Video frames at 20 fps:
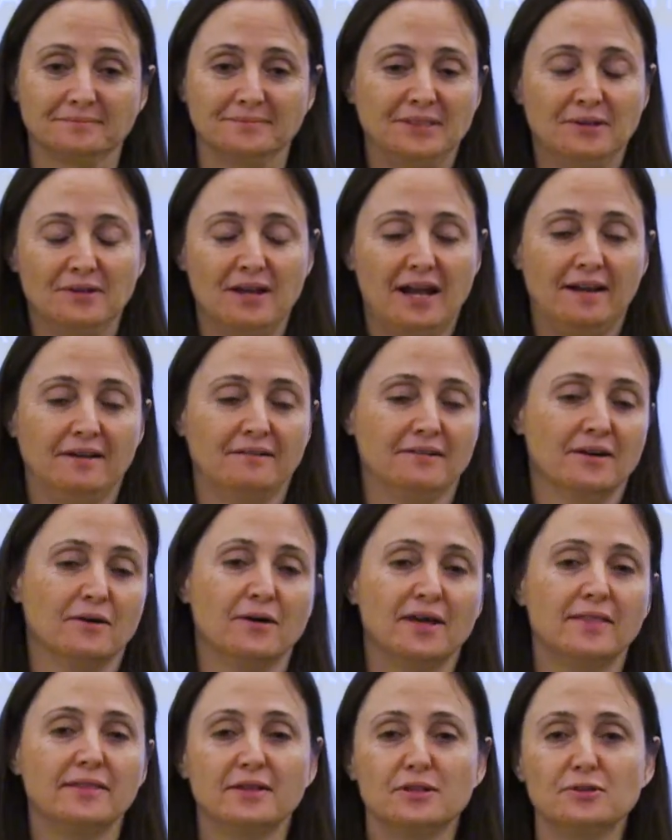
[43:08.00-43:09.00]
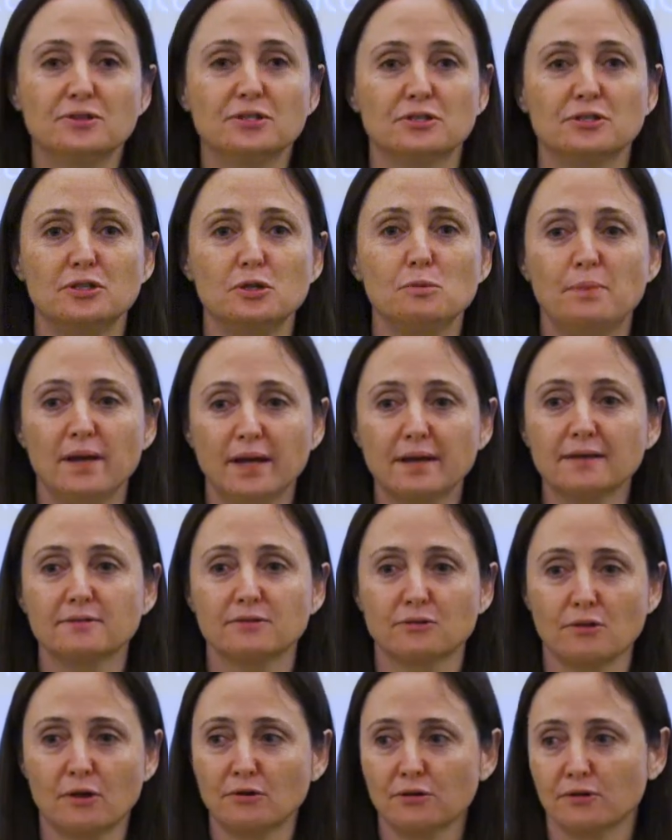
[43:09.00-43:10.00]
you know, I don't know. I think you pick a
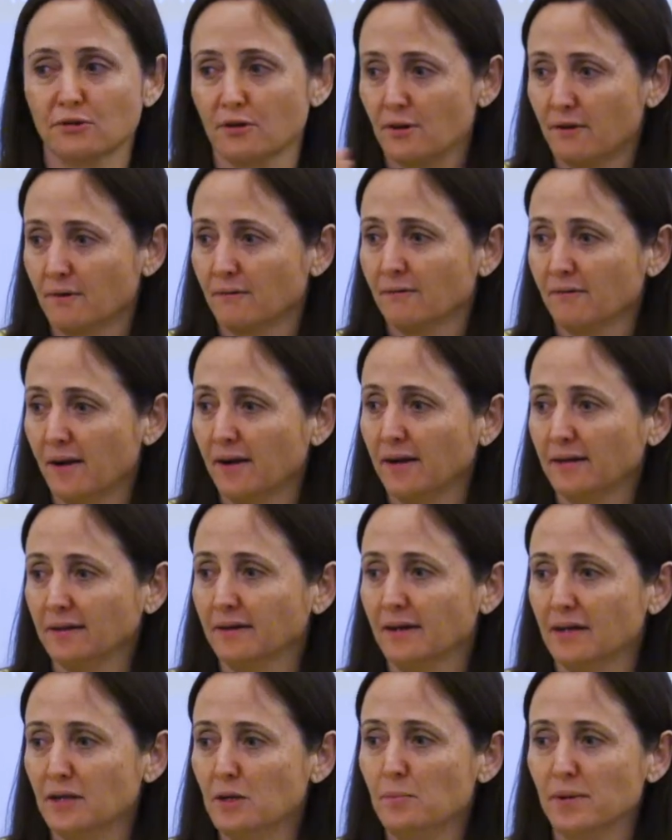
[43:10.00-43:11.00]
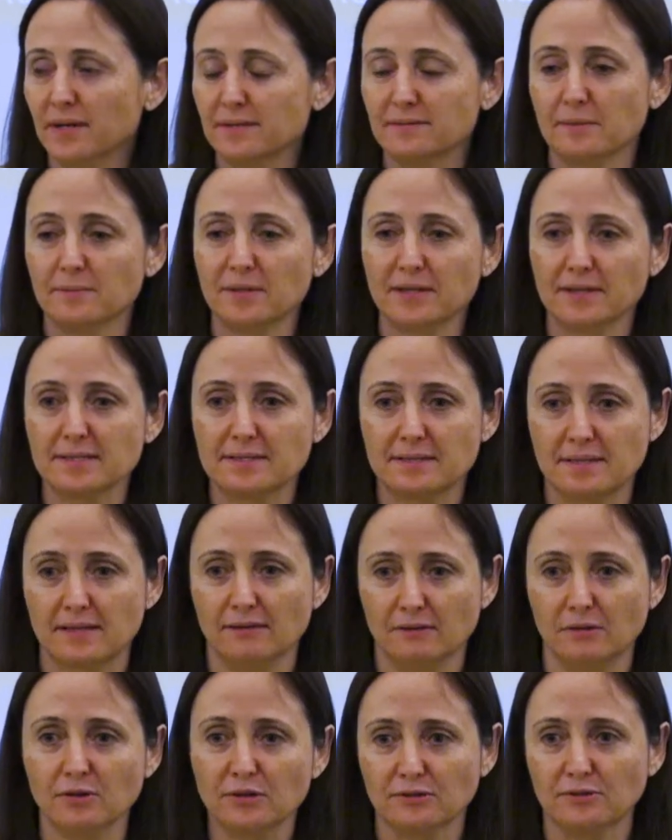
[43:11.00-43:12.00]
structure, right? And you pick something
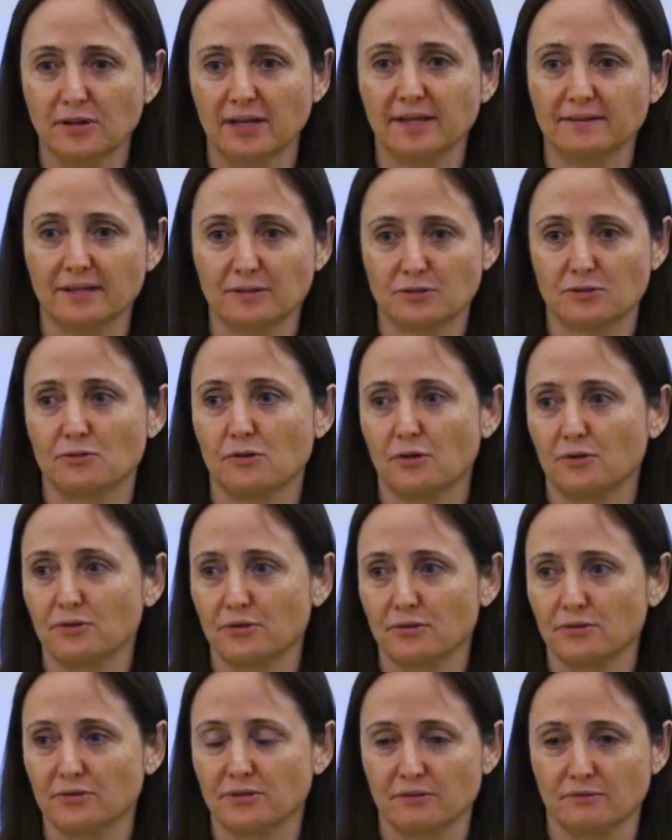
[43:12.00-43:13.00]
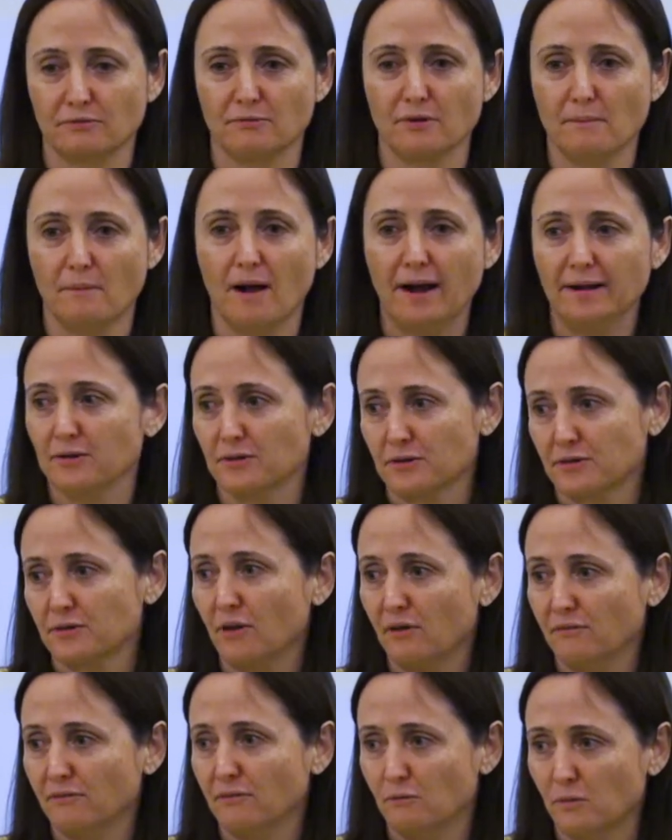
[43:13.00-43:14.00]
that looks like that structure to remind
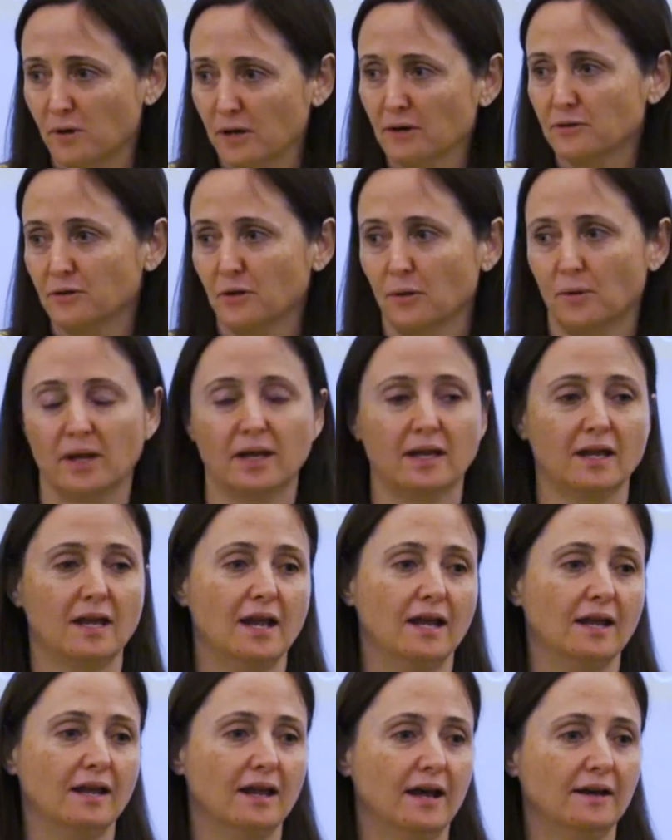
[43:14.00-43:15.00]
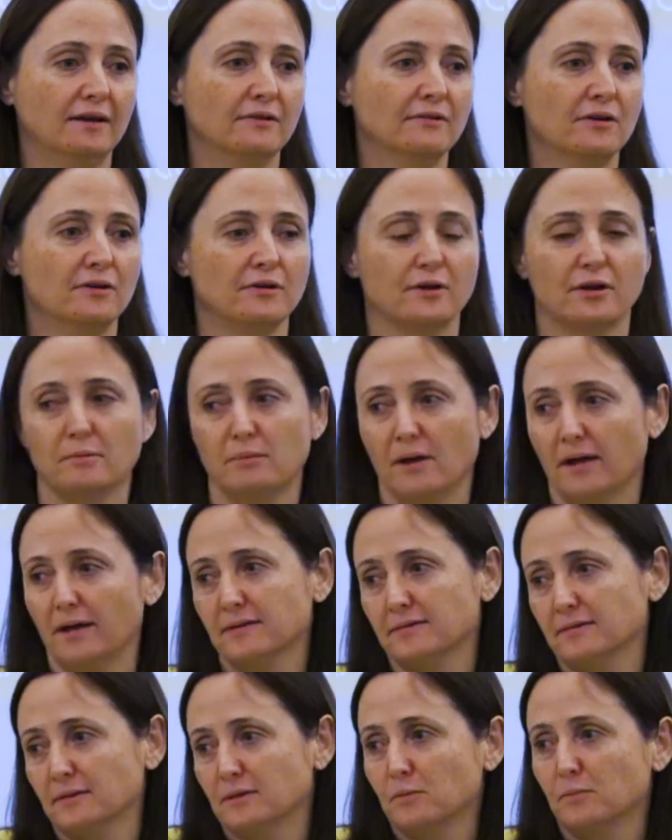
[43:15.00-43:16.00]
yourself of what you're doing. And I don't know. I
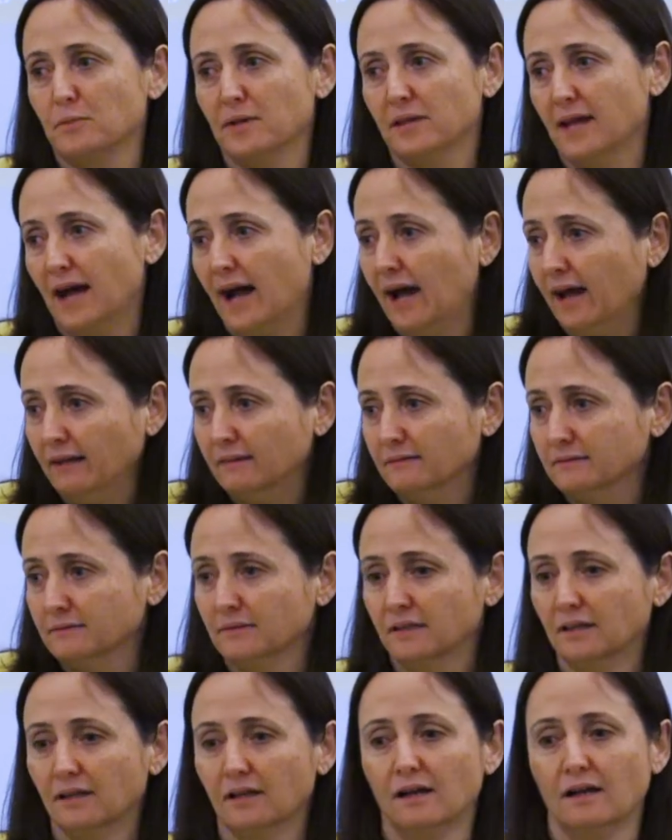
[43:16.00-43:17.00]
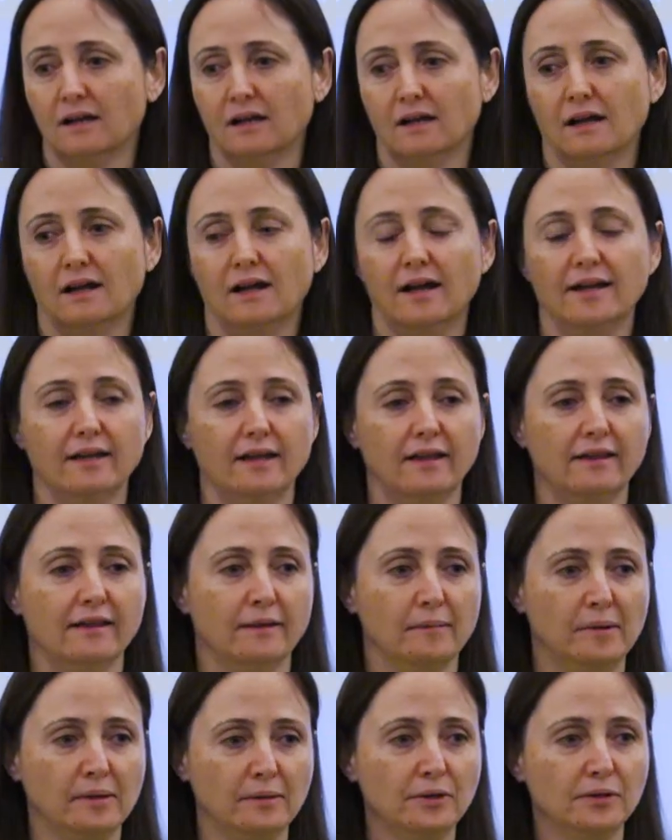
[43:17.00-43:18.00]
guess it could be that.
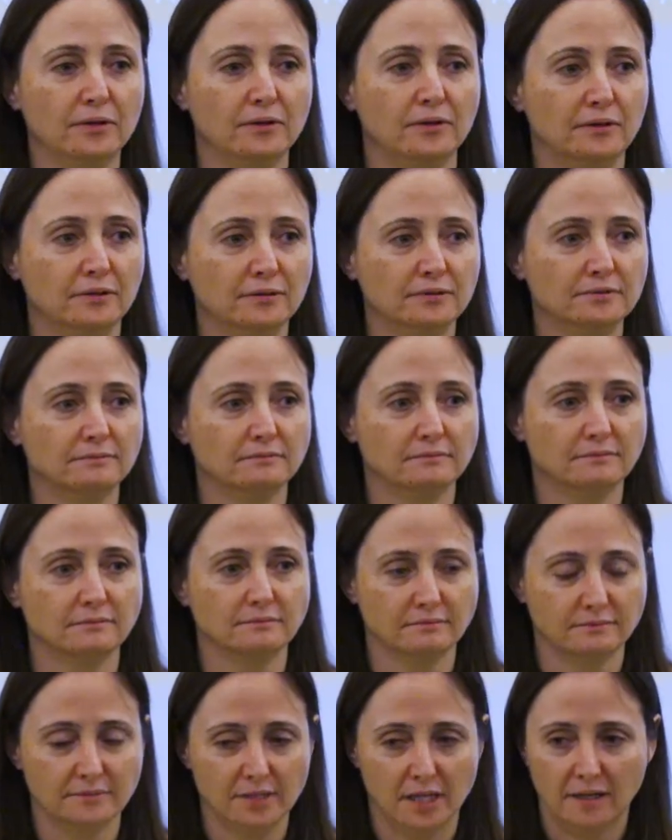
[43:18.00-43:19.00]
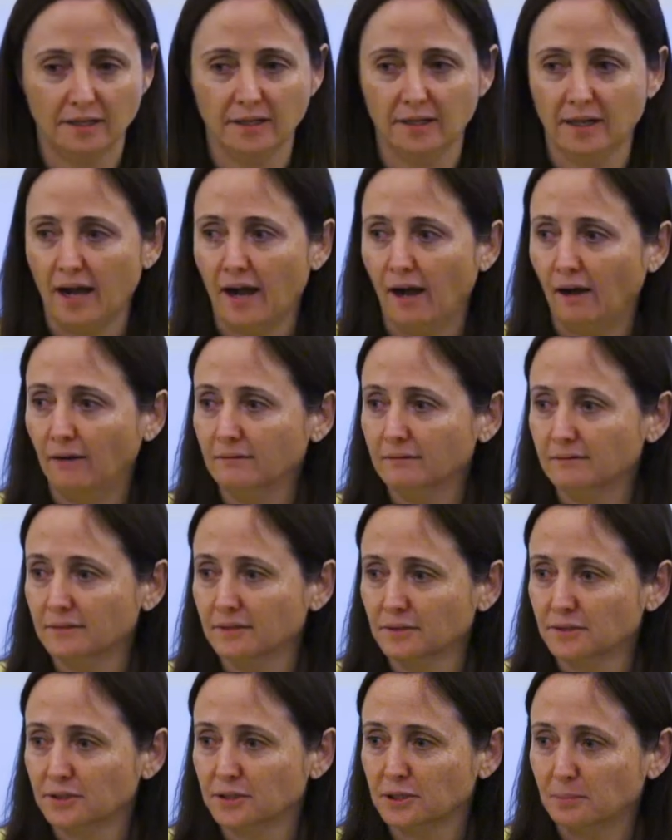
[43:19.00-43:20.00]
I'm a little knotted out, a
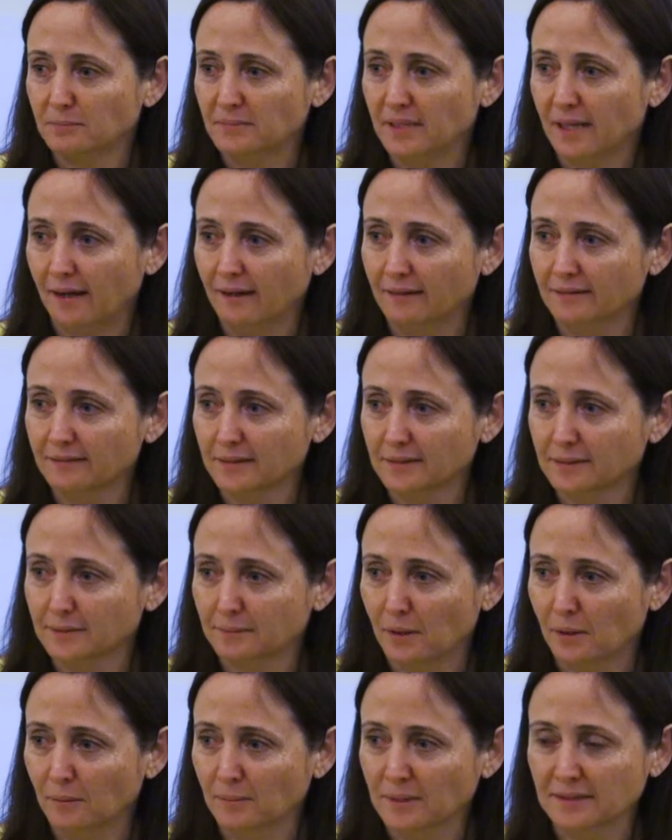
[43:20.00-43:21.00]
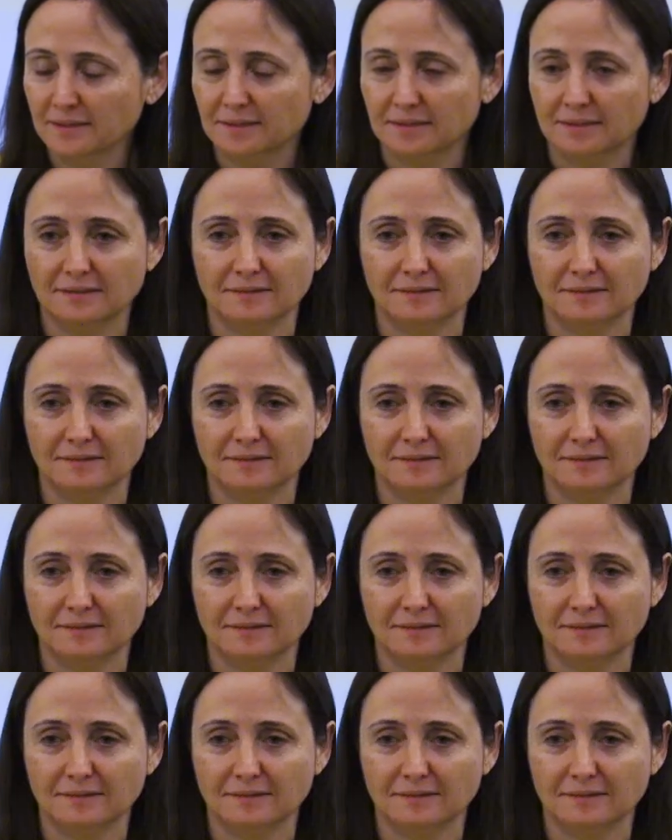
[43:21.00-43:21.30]
little shipped out at the moment.